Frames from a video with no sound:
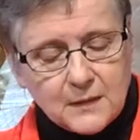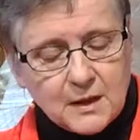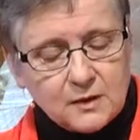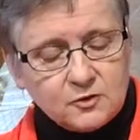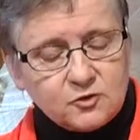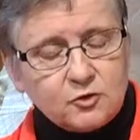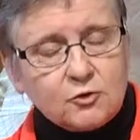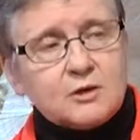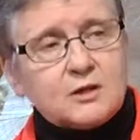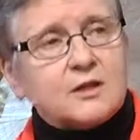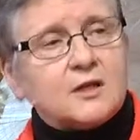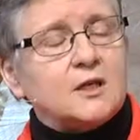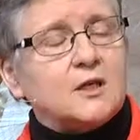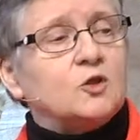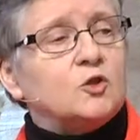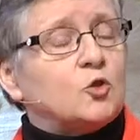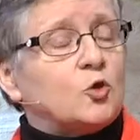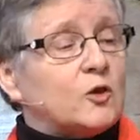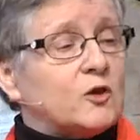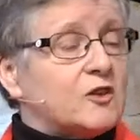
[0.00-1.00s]
And during the
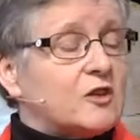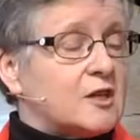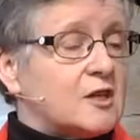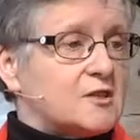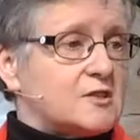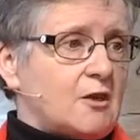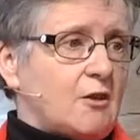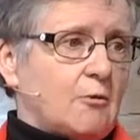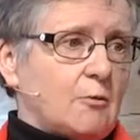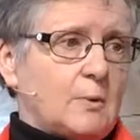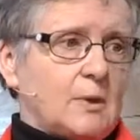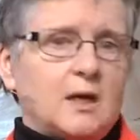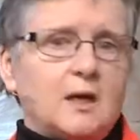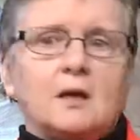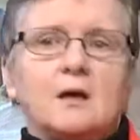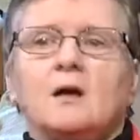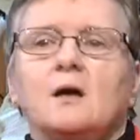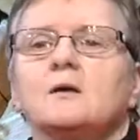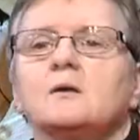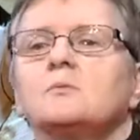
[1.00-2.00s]
anointing
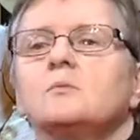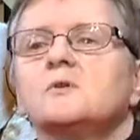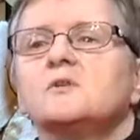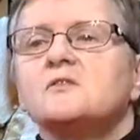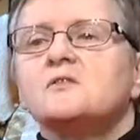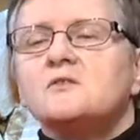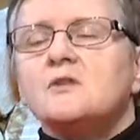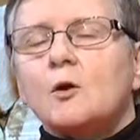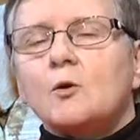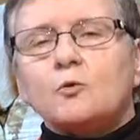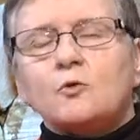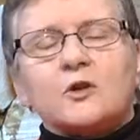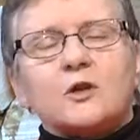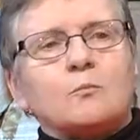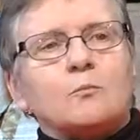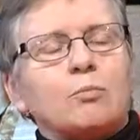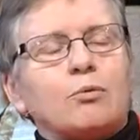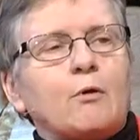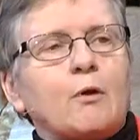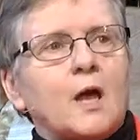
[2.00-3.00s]
ceremony, I was knelt
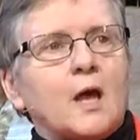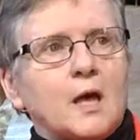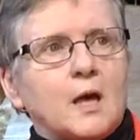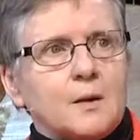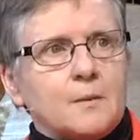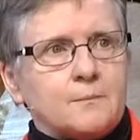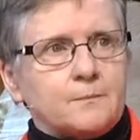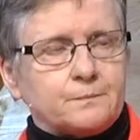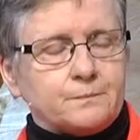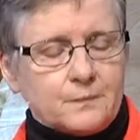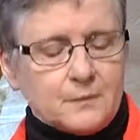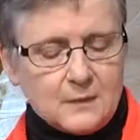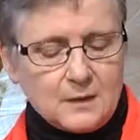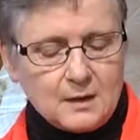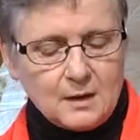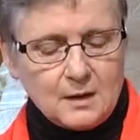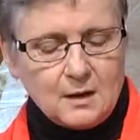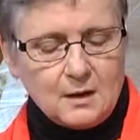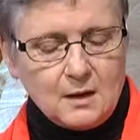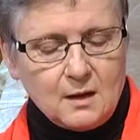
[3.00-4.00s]
in prayer
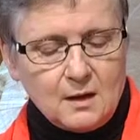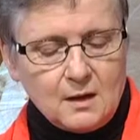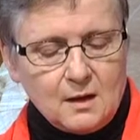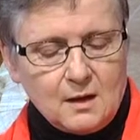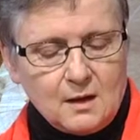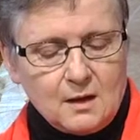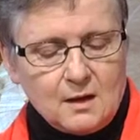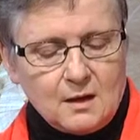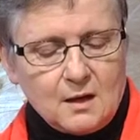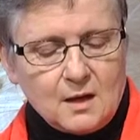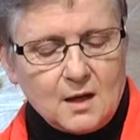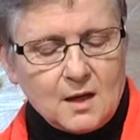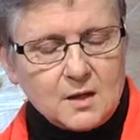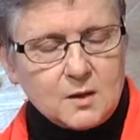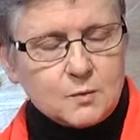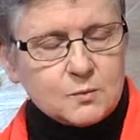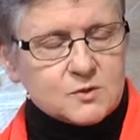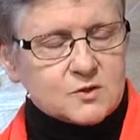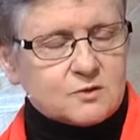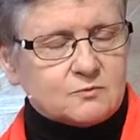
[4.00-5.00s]
and
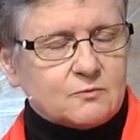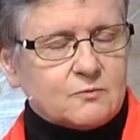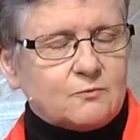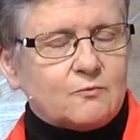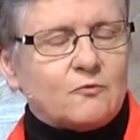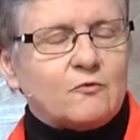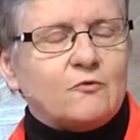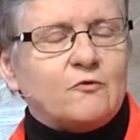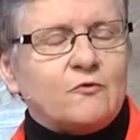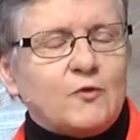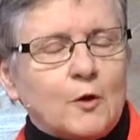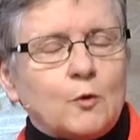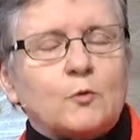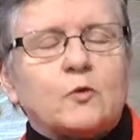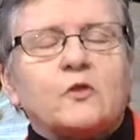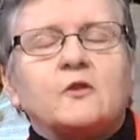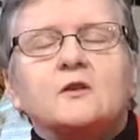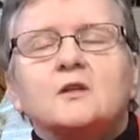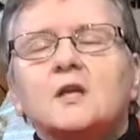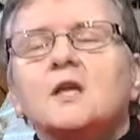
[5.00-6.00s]
I was,
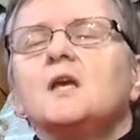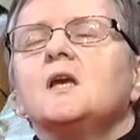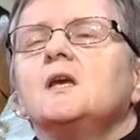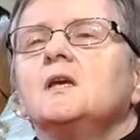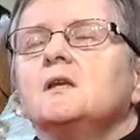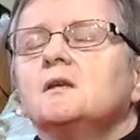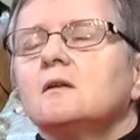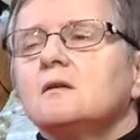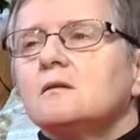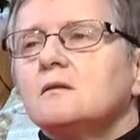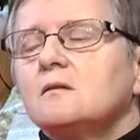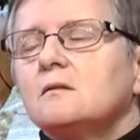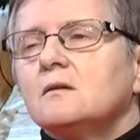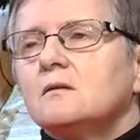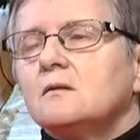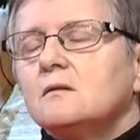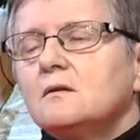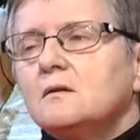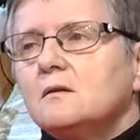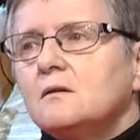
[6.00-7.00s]
felt the need
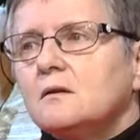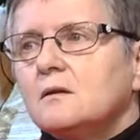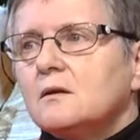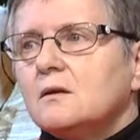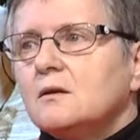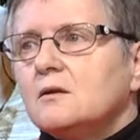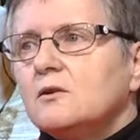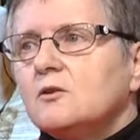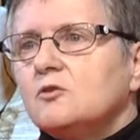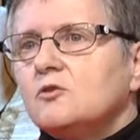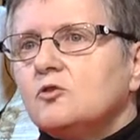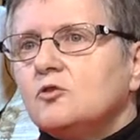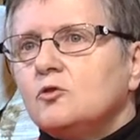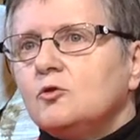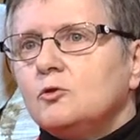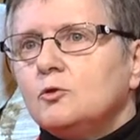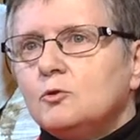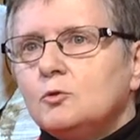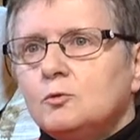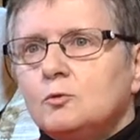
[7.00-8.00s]

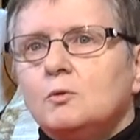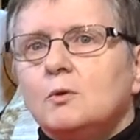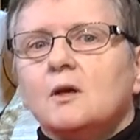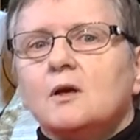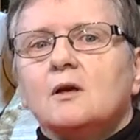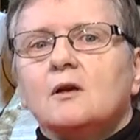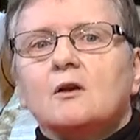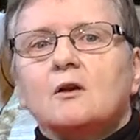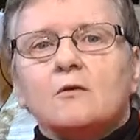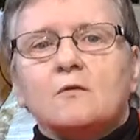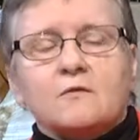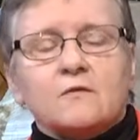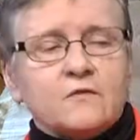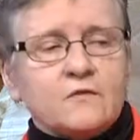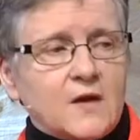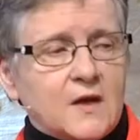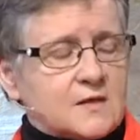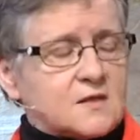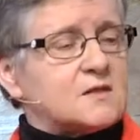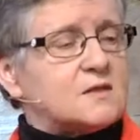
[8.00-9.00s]
to
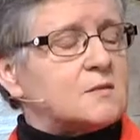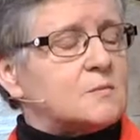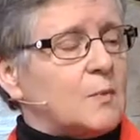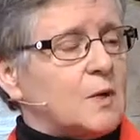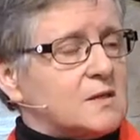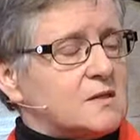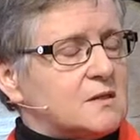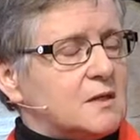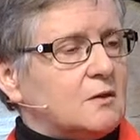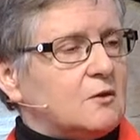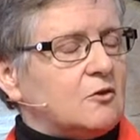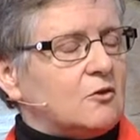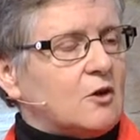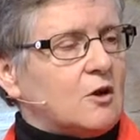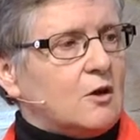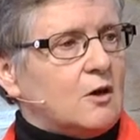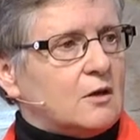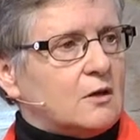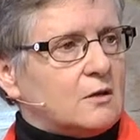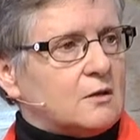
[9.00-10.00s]
confess my sin to
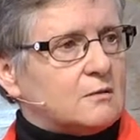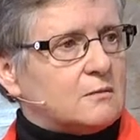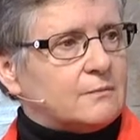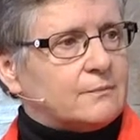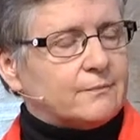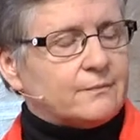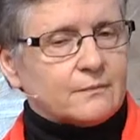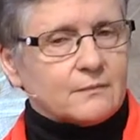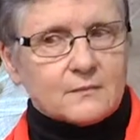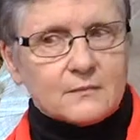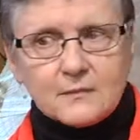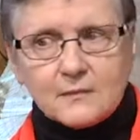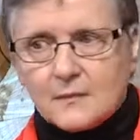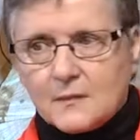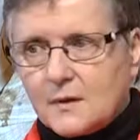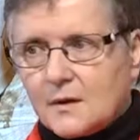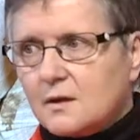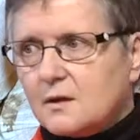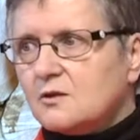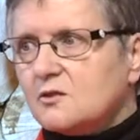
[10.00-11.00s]
God,
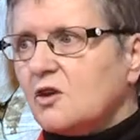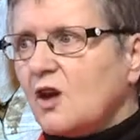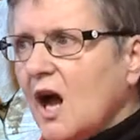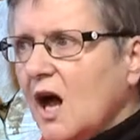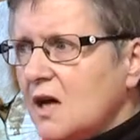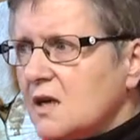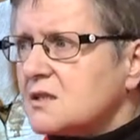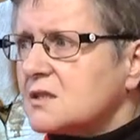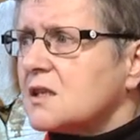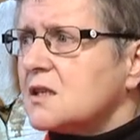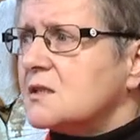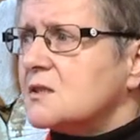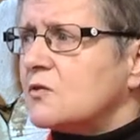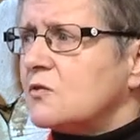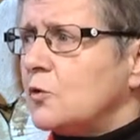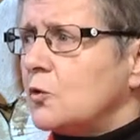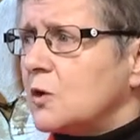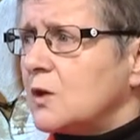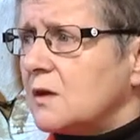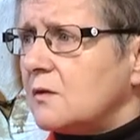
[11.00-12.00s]
to ask His
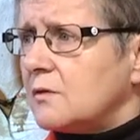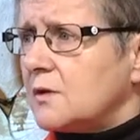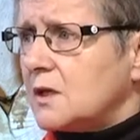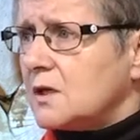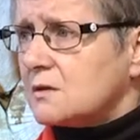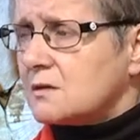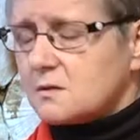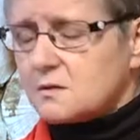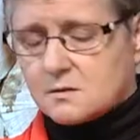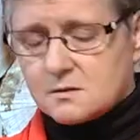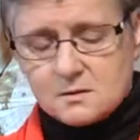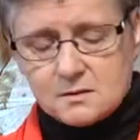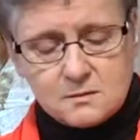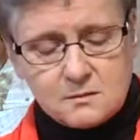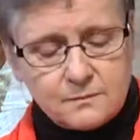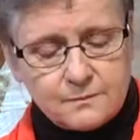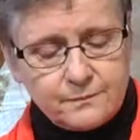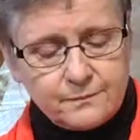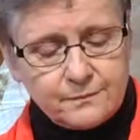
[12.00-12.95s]
forgiveness.